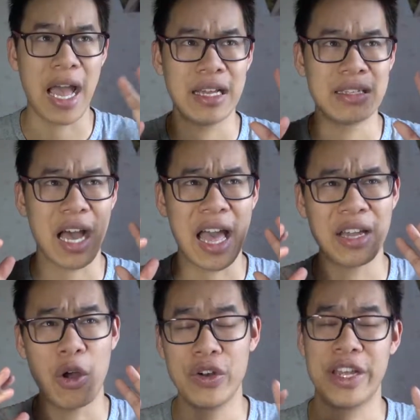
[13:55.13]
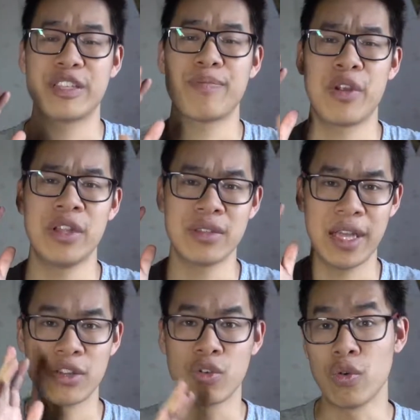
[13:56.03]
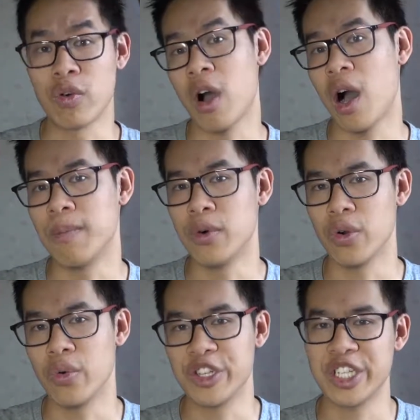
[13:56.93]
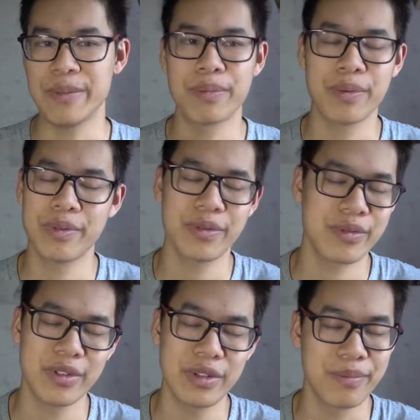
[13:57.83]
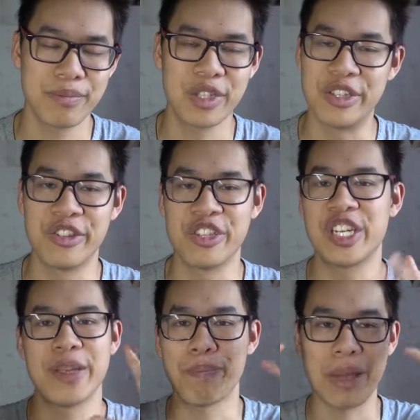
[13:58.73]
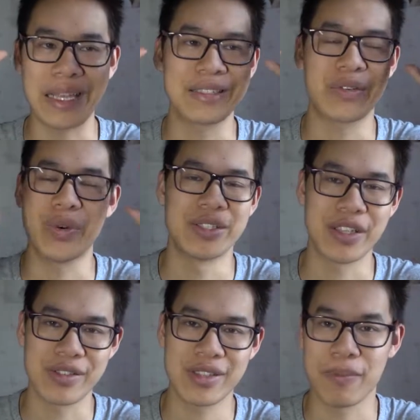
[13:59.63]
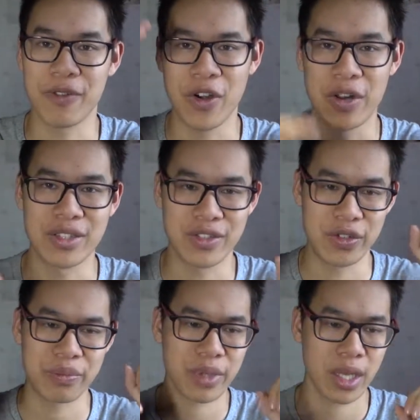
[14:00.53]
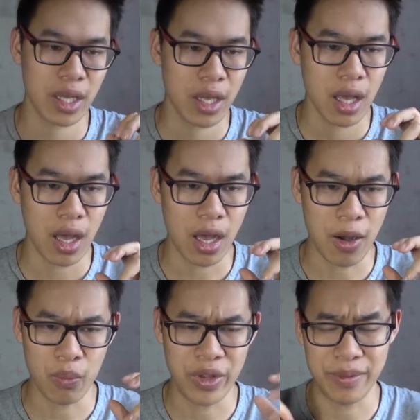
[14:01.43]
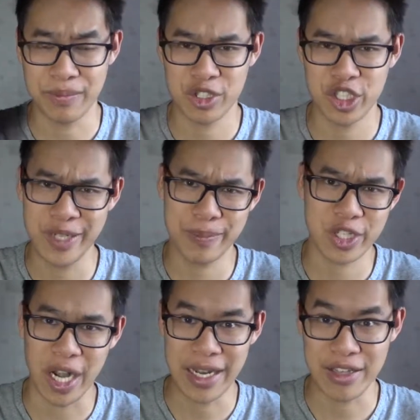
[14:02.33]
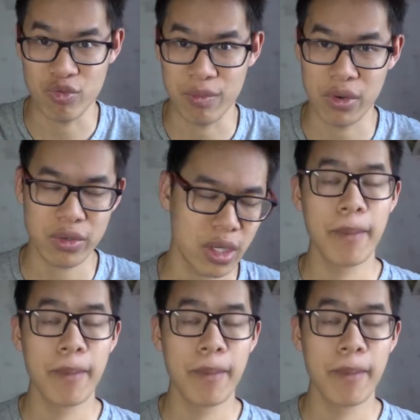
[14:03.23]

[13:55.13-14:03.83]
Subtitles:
And I had only experienced like the Google Cardboard or the cheap plastic ones that you slip your phone into, with a cheap Chinese remote.